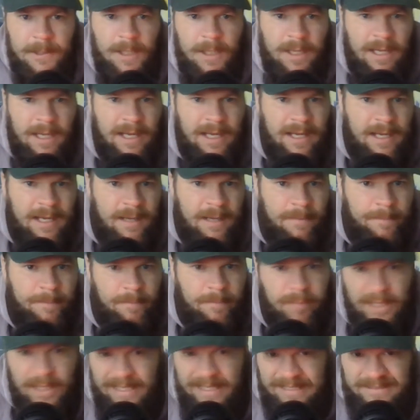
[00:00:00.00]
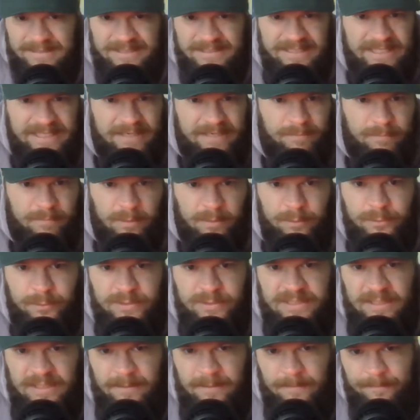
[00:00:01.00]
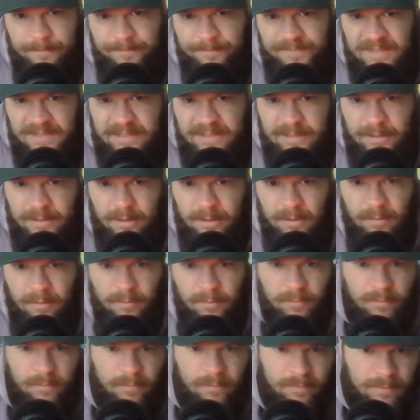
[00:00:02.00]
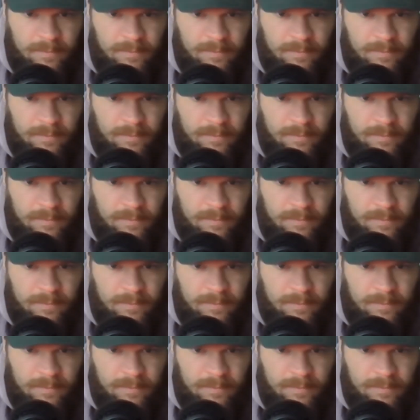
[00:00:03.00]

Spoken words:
But I see him losing, you know,